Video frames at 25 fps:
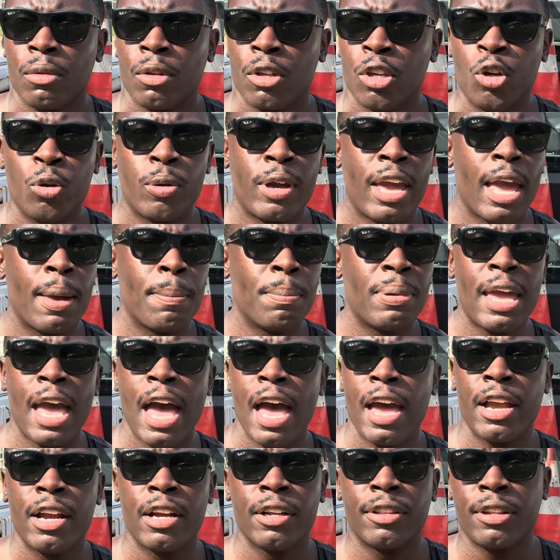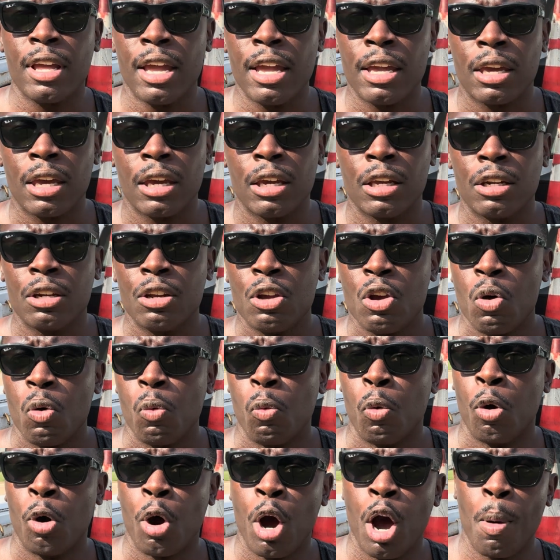You can't be out here thinking,
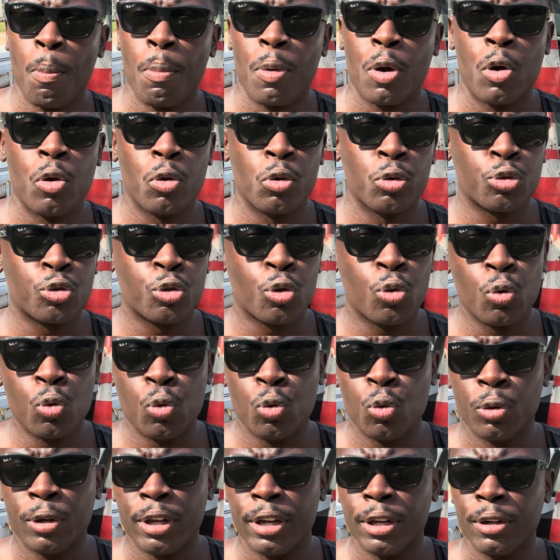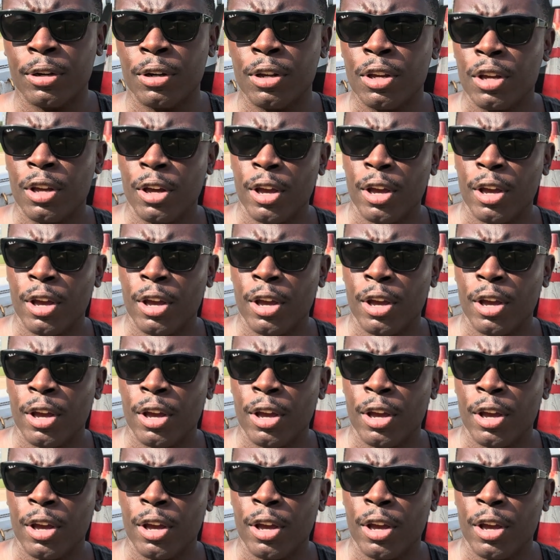well, I'm gonna go to school and